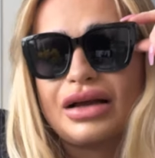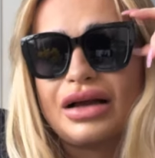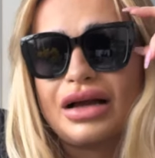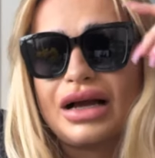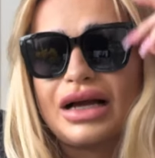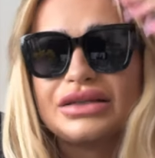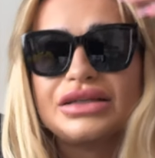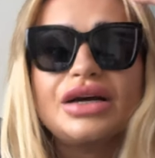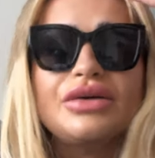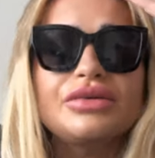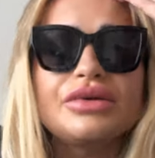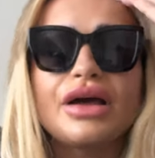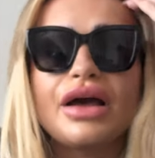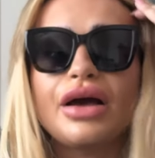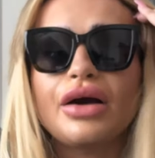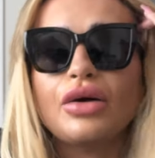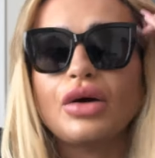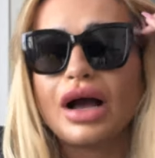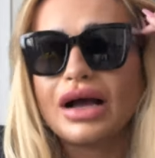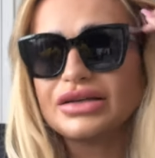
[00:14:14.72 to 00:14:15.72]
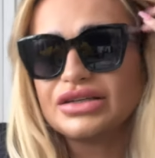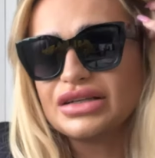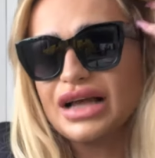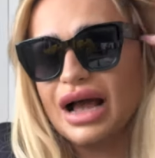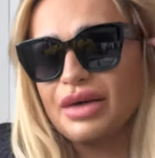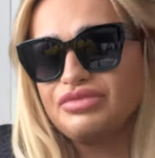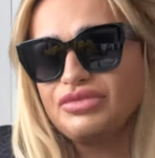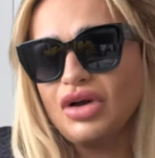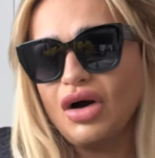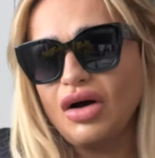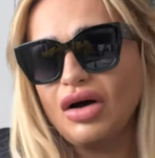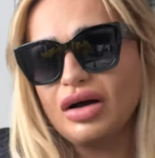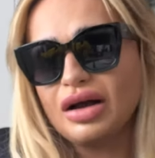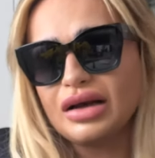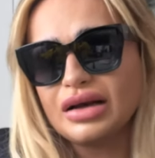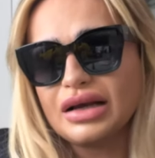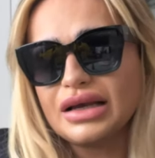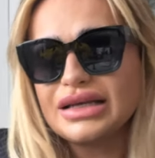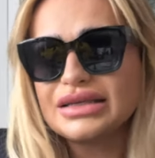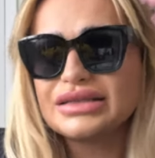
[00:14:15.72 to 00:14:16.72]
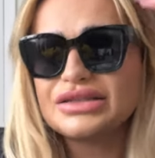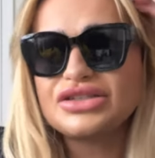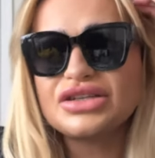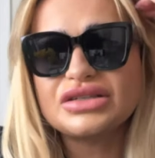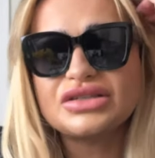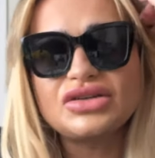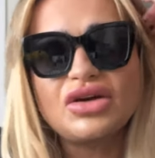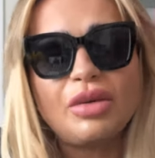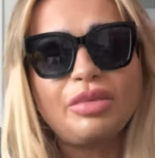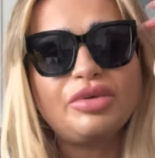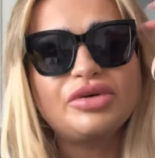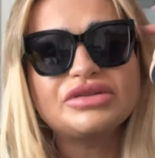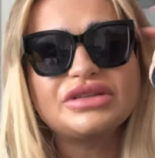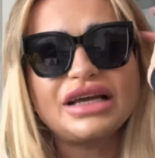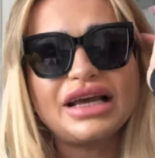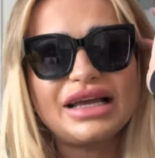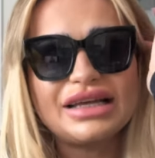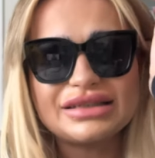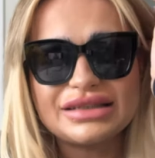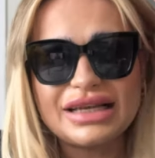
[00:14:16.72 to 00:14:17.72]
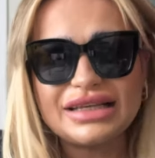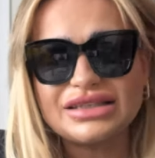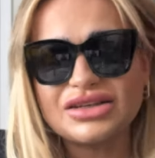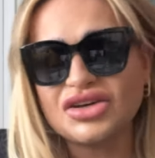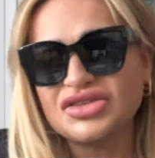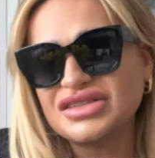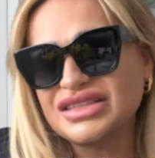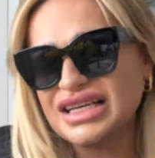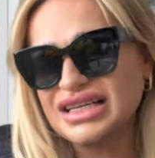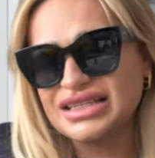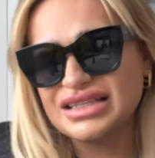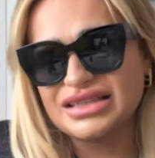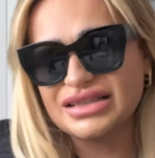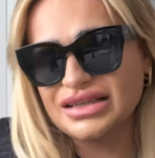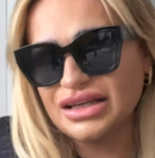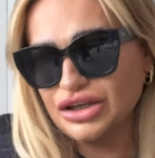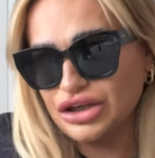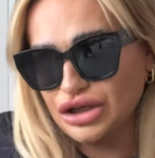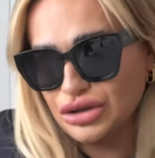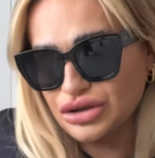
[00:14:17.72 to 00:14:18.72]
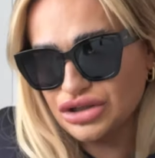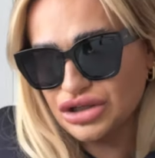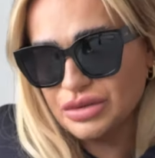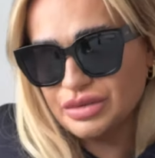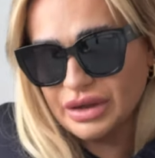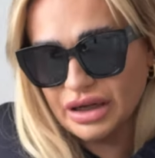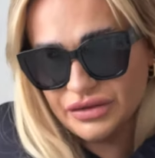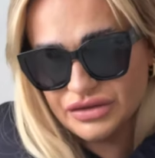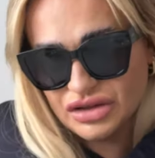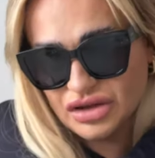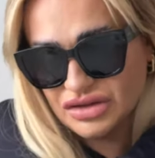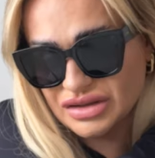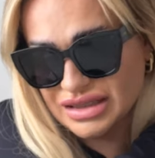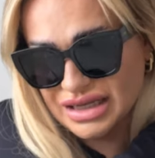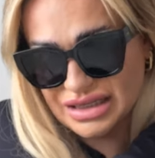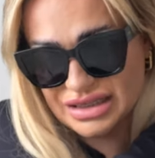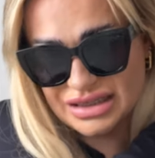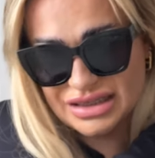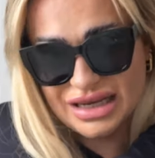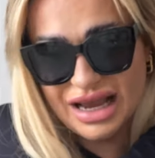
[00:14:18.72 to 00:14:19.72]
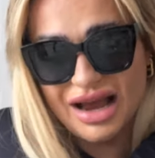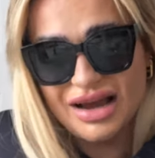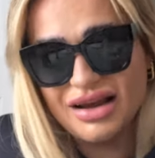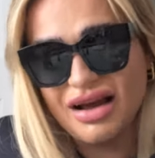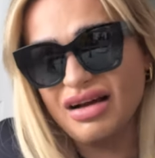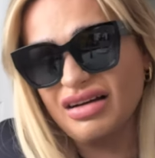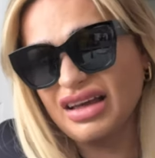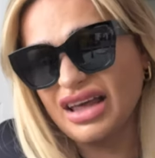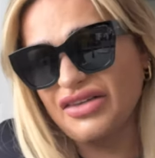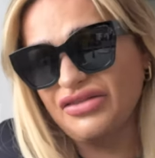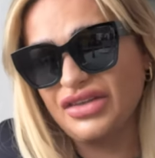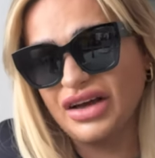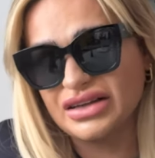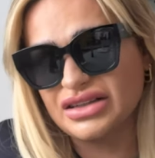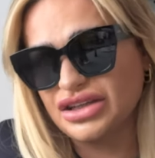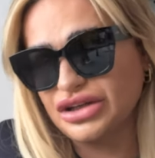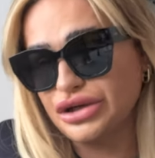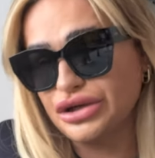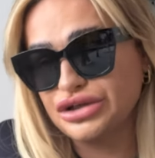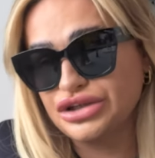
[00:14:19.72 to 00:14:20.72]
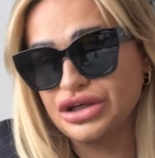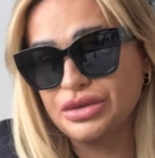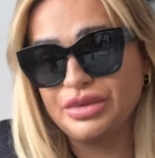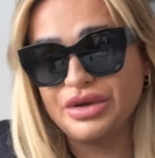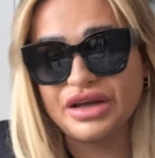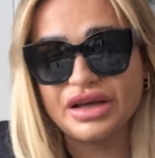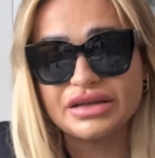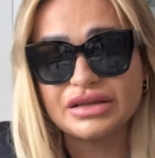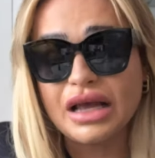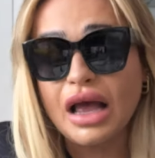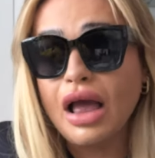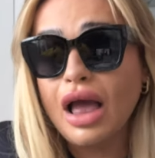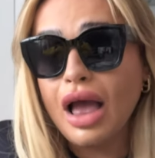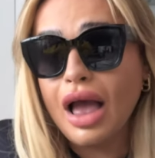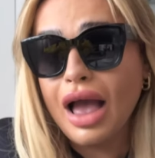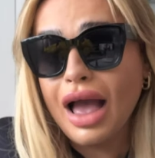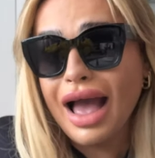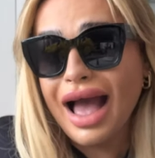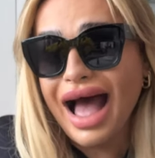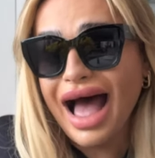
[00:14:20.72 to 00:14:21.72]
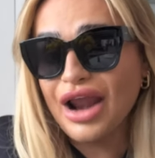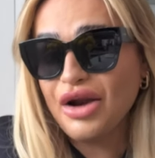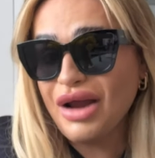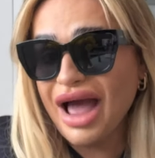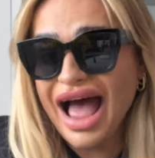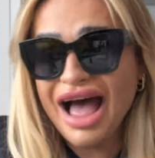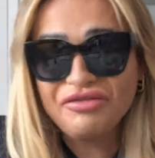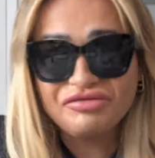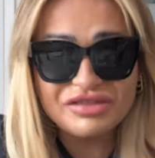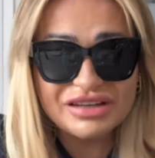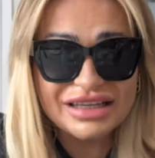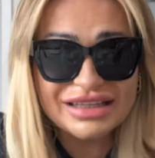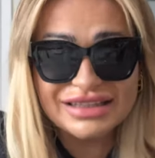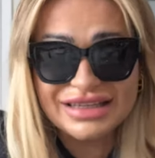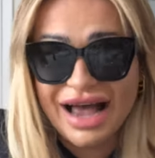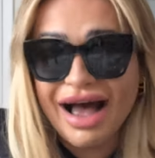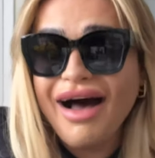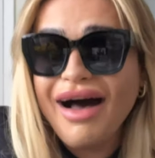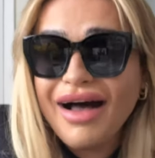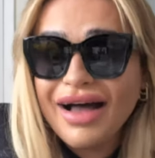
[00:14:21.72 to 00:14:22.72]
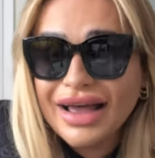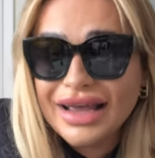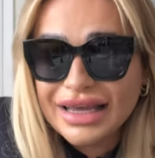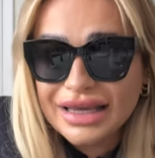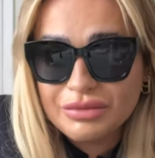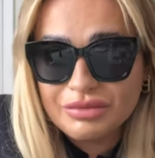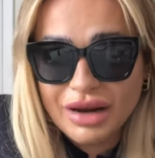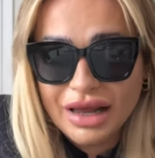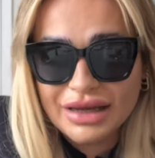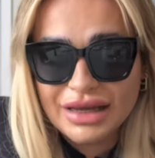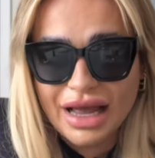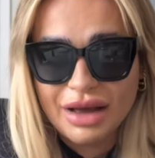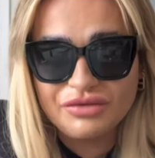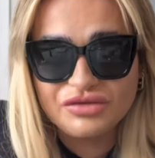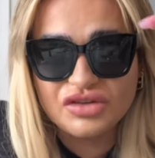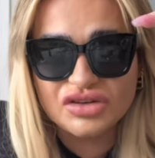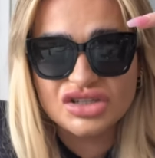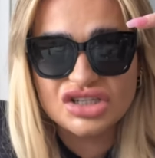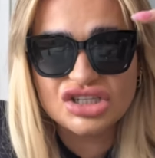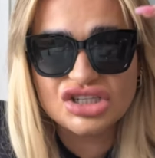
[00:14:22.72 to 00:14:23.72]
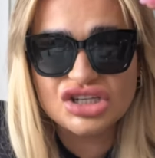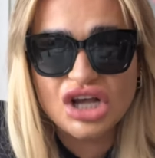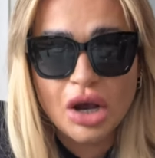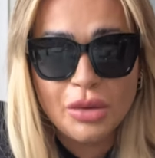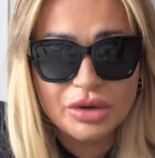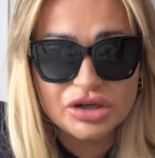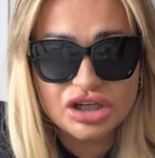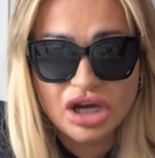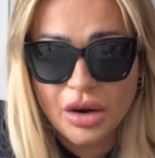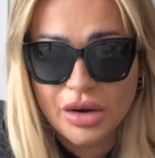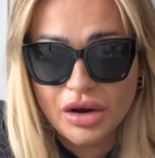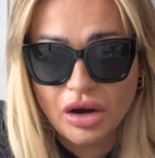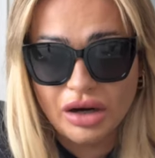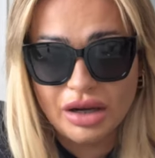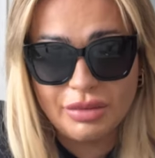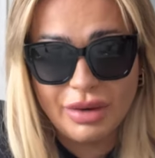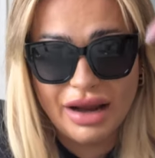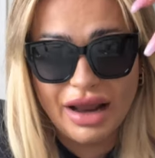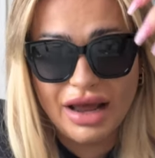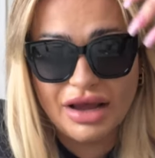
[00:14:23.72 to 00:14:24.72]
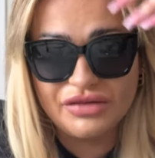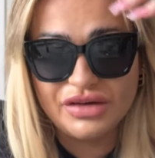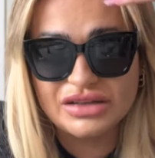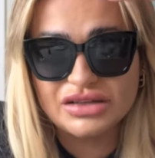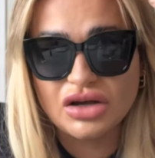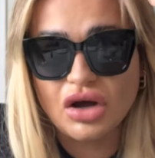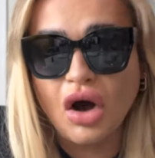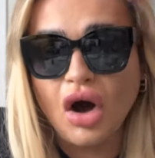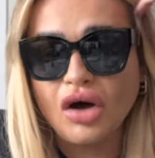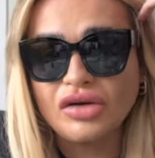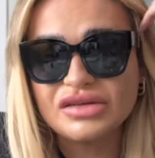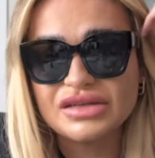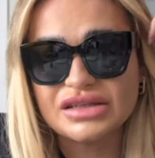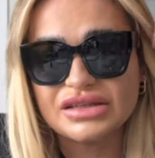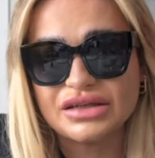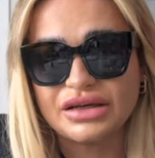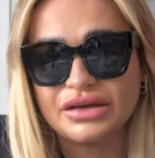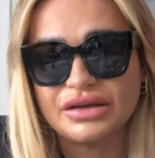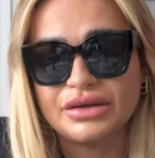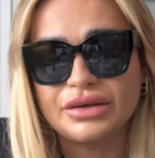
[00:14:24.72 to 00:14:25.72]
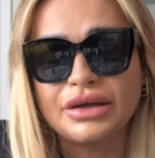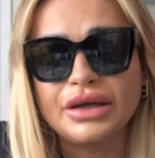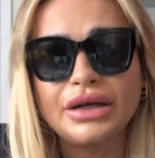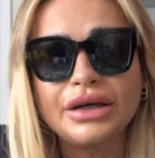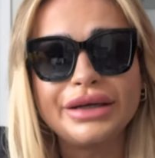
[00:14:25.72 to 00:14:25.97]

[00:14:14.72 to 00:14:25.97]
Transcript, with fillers: I don't know. I, I'm not. It's just not putting. It's it's consistency. YouTube loves consistency. I can't give that to YouTube because I don't have the time. Like I've got so much going on in my life. It's constant.